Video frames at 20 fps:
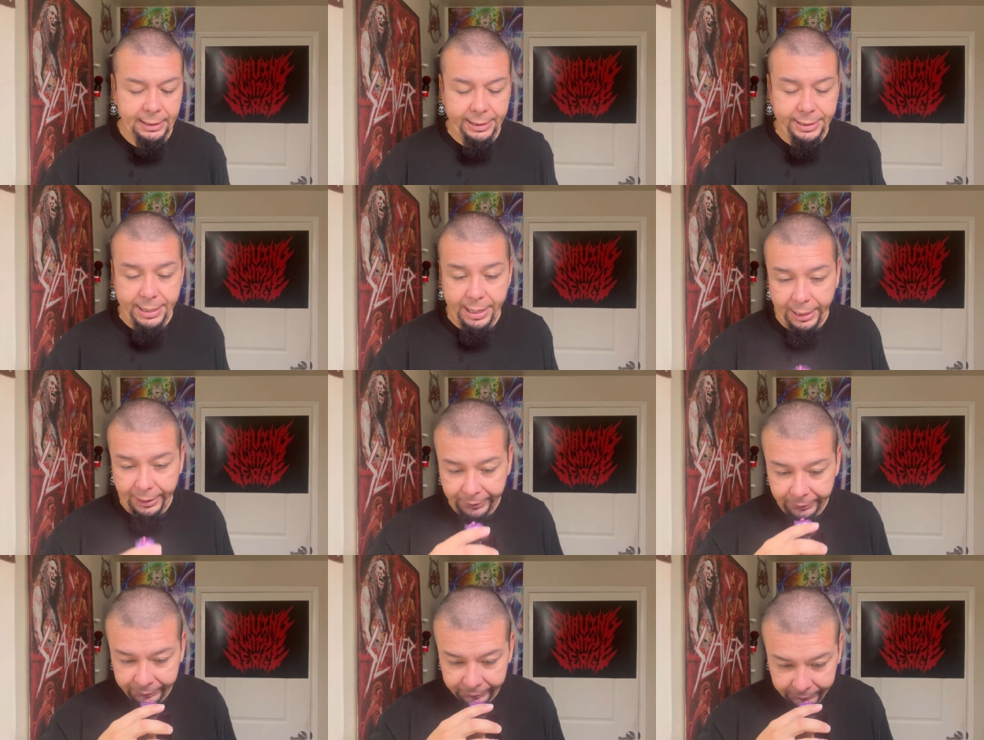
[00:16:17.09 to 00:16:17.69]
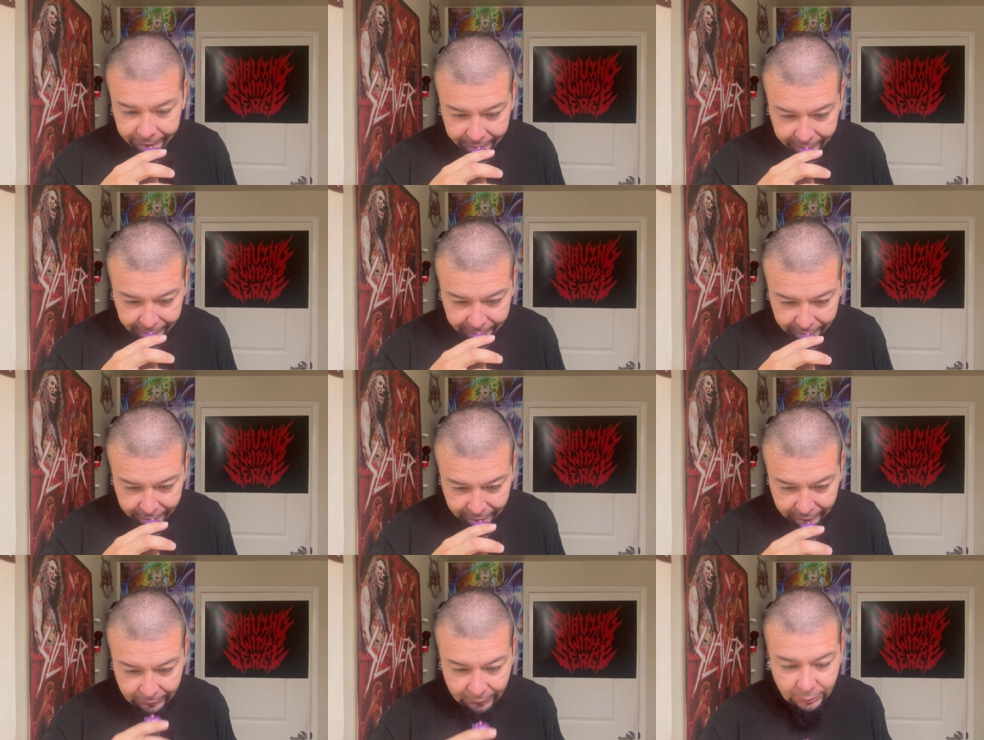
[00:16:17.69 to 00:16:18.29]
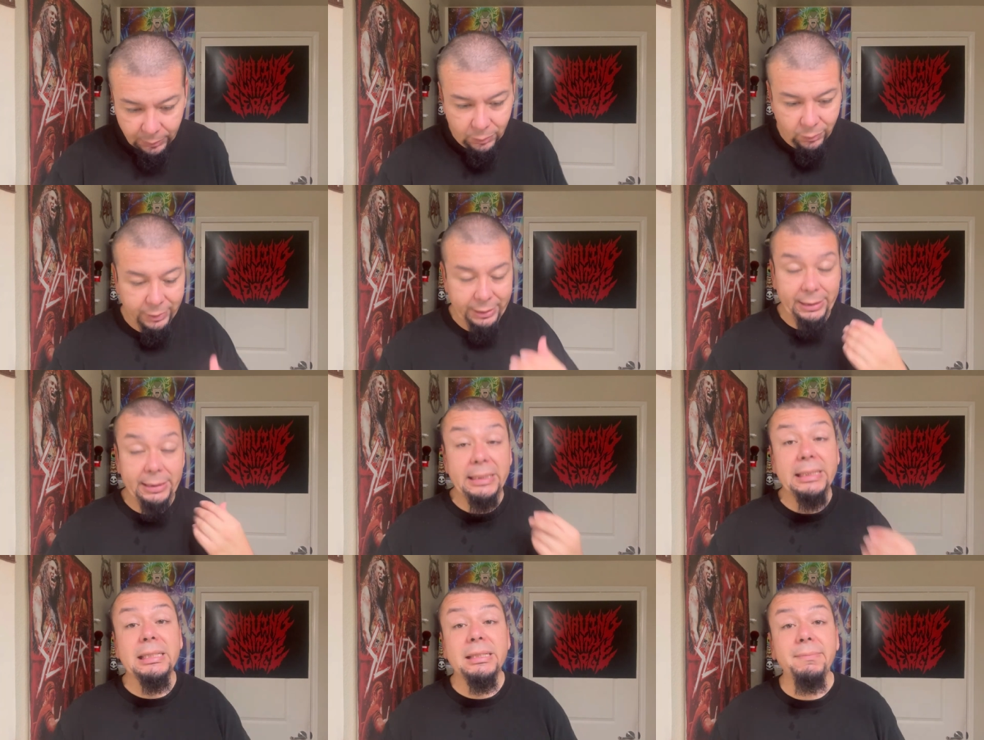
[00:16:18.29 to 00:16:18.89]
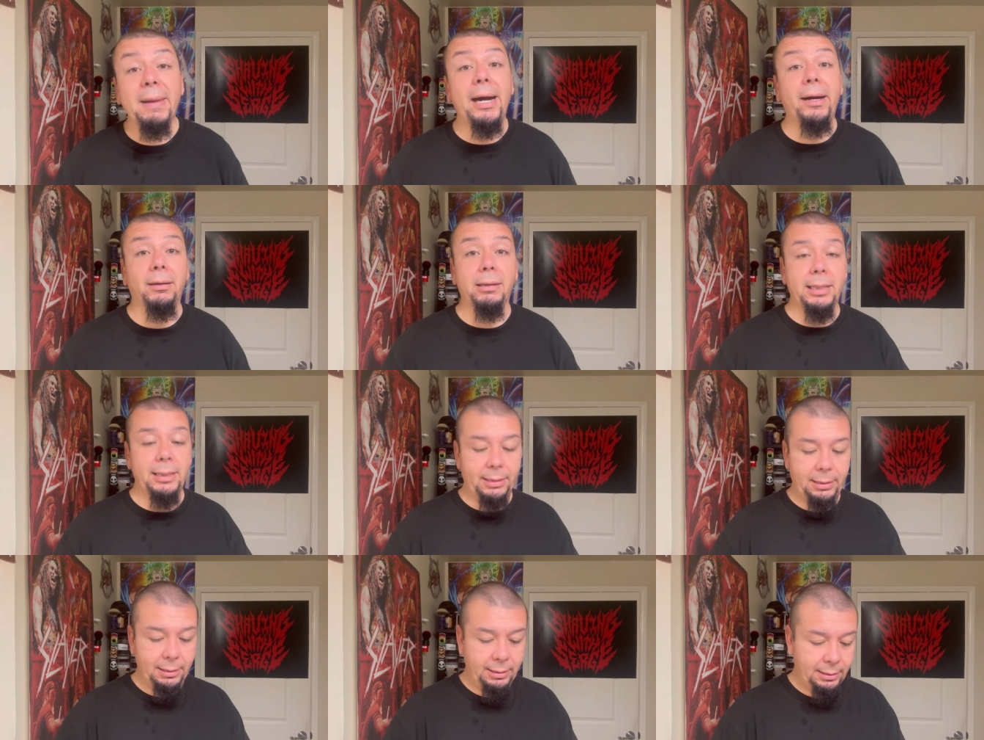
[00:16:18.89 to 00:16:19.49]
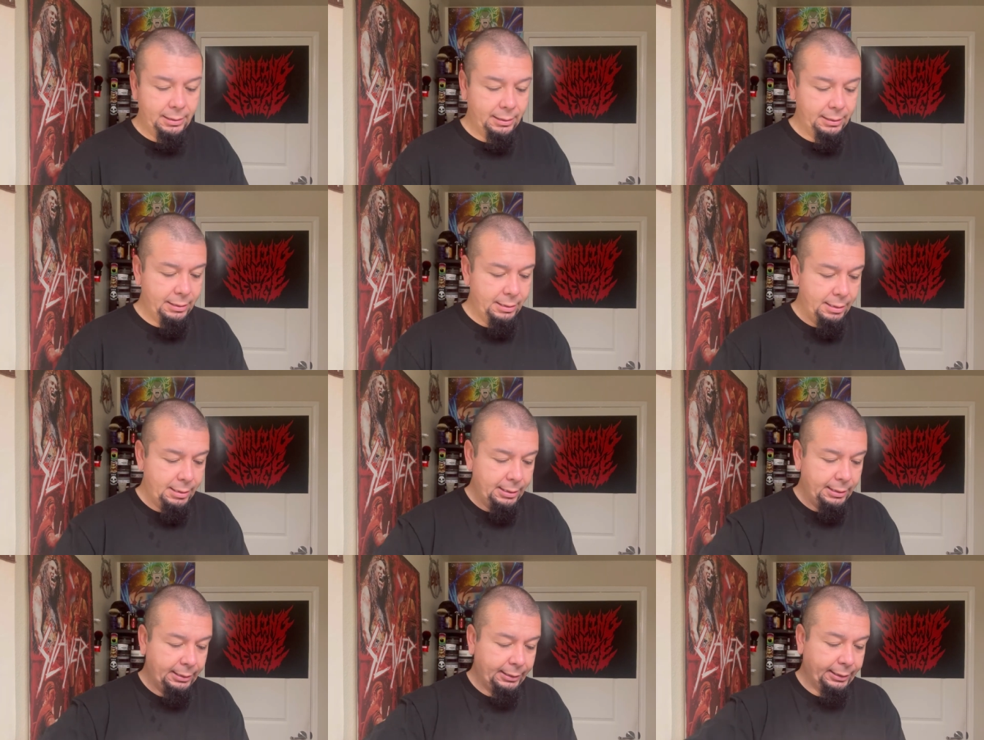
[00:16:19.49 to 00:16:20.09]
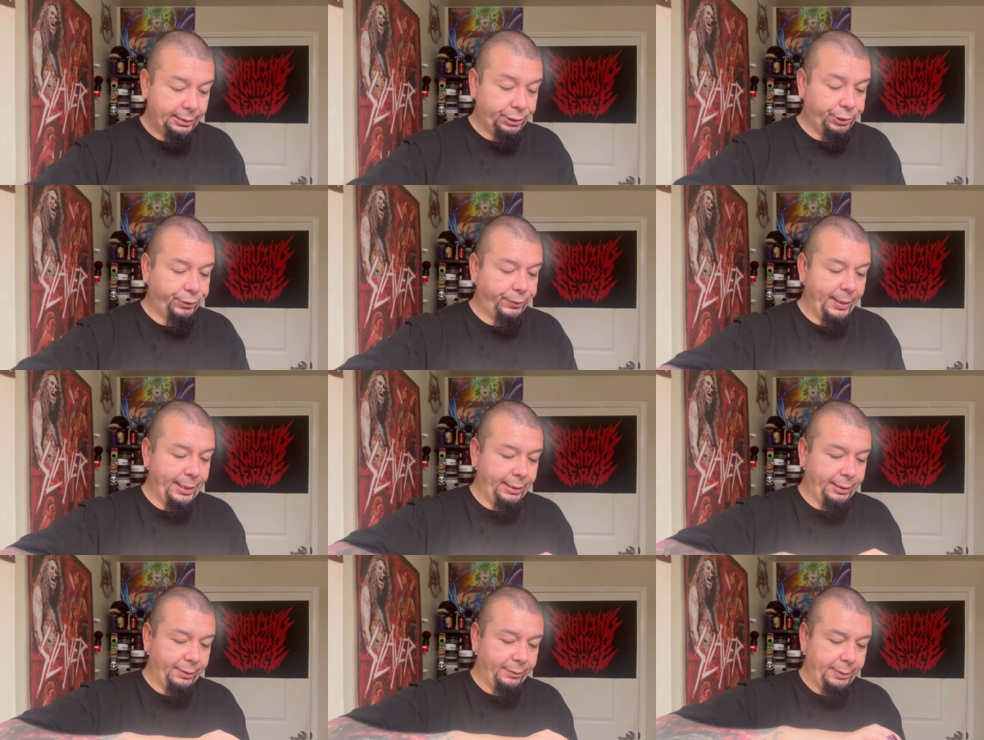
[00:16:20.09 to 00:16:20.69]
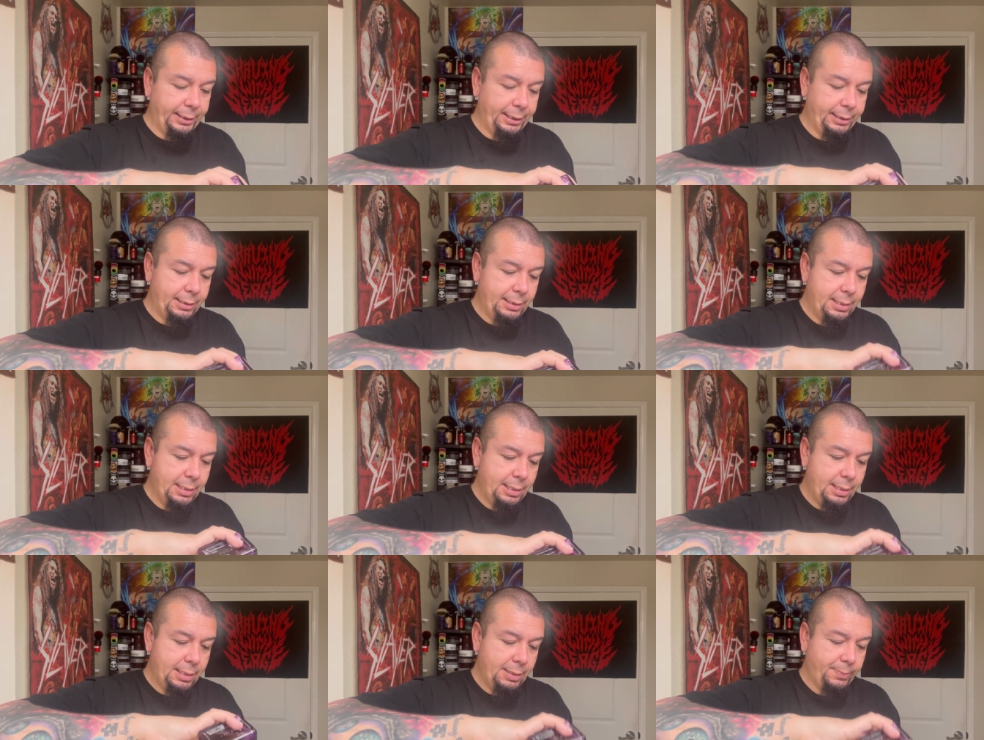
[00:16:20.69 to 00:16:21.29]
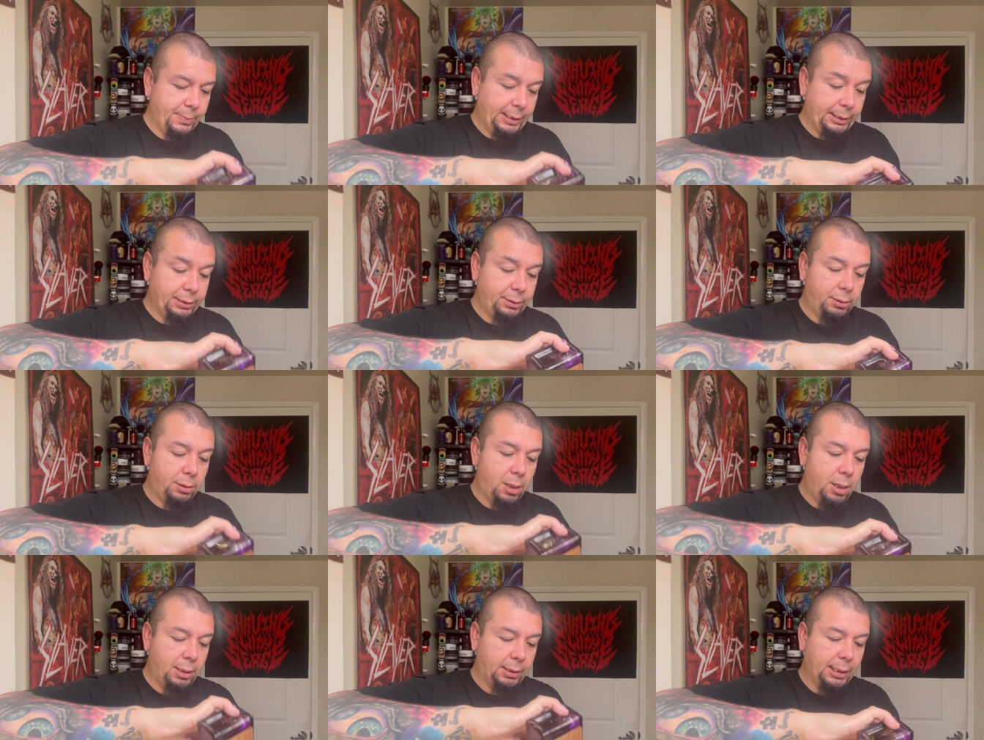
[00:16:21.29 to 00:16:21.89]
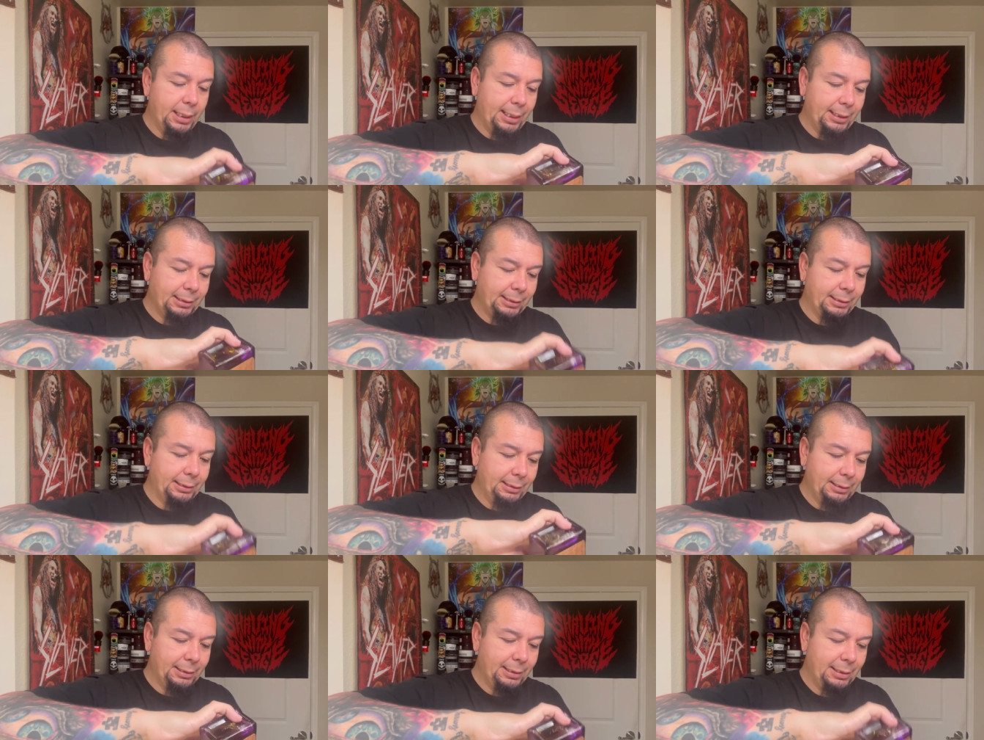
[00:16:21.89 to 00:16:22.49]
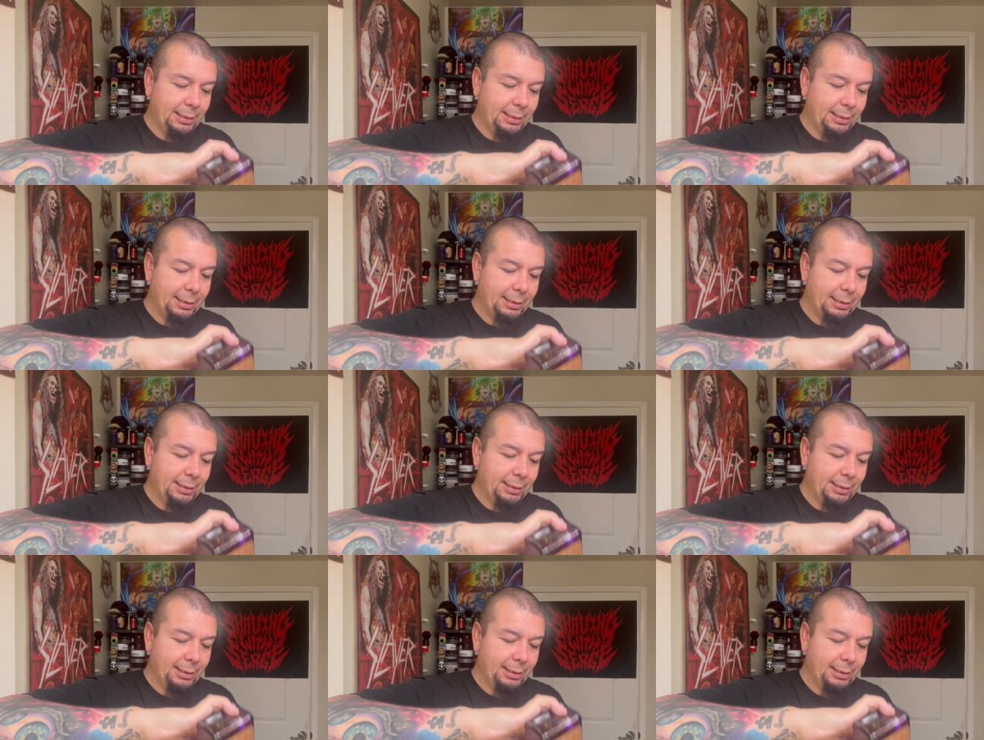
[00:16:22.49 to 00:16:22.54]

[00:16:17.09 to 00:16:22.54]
not when you smell it, the strength of it, but it's long lasting.